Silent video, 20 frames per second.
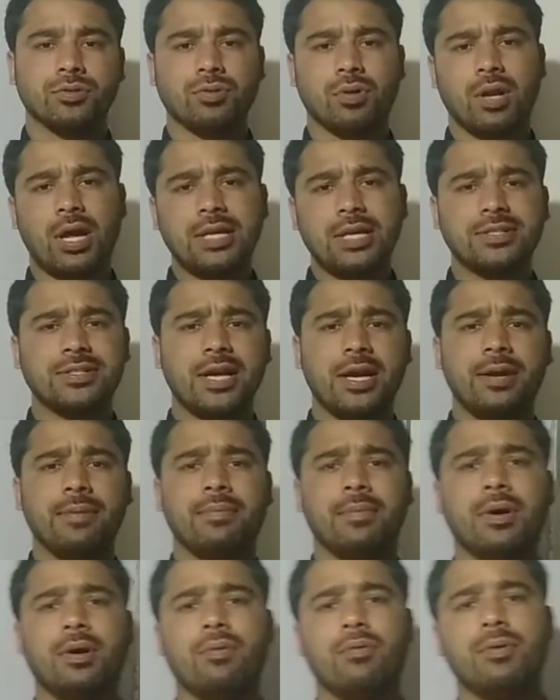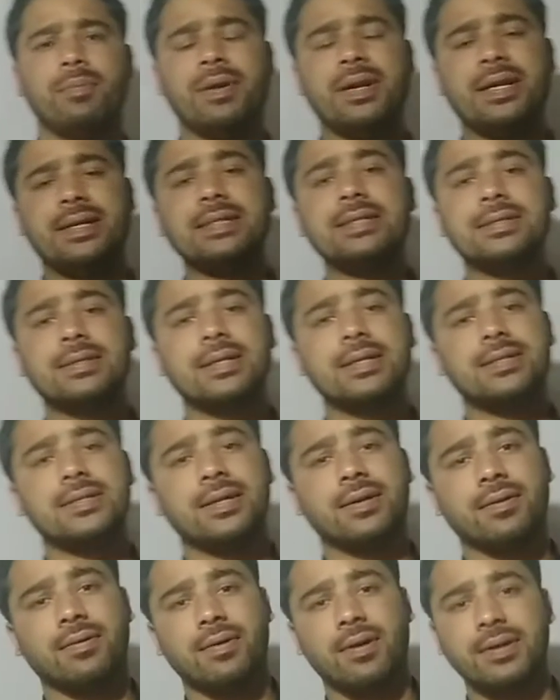So last time we made a
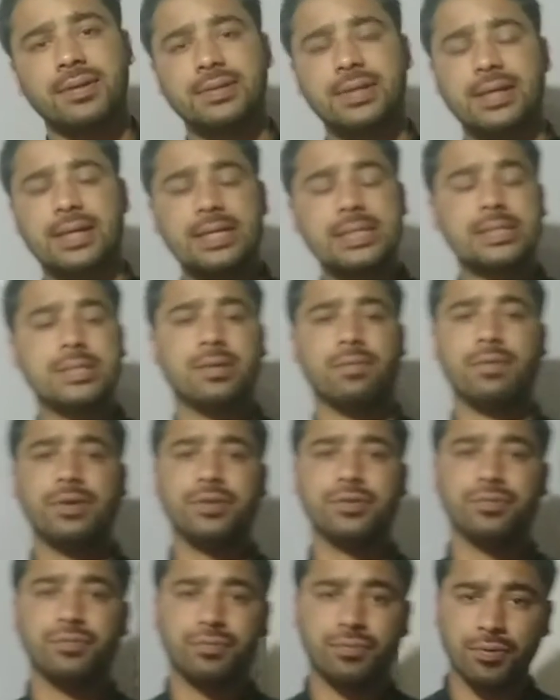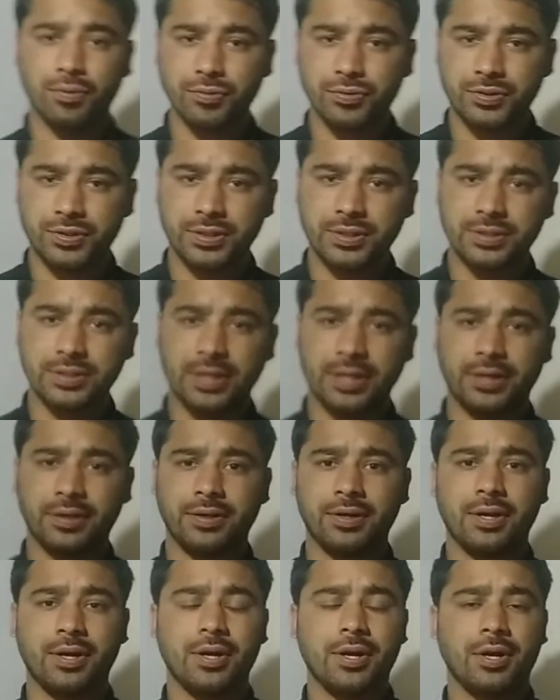discussion regarding the conservative forces,
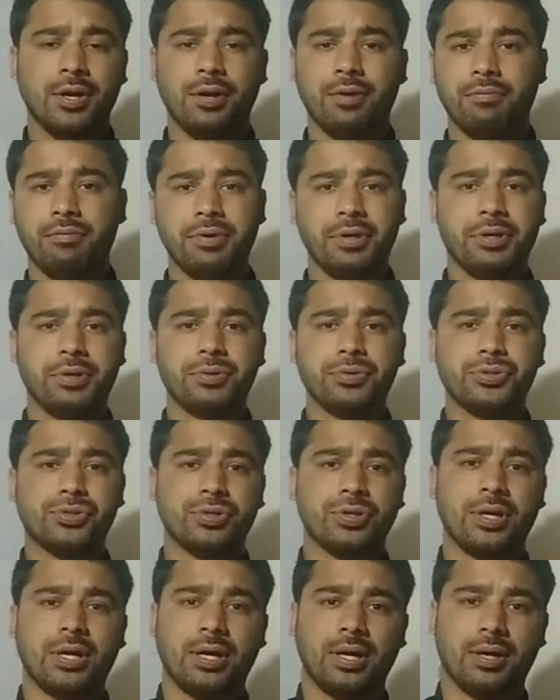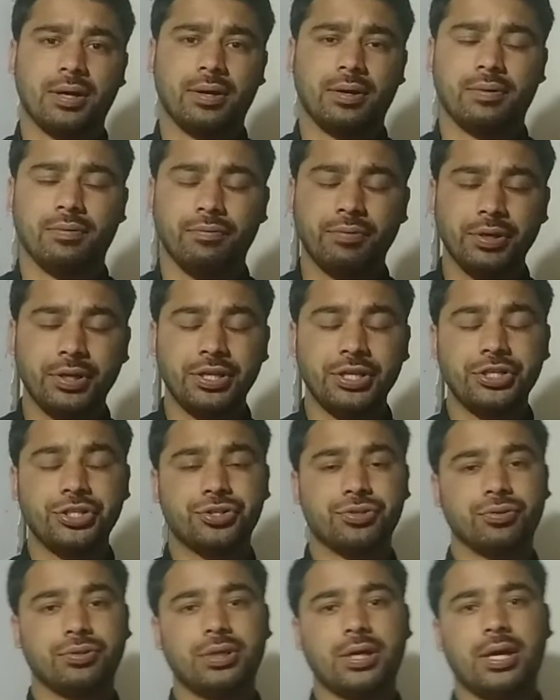and we reached
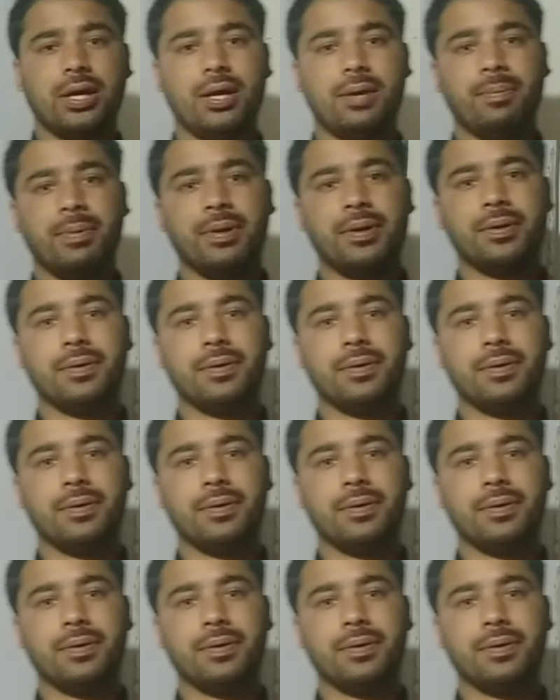the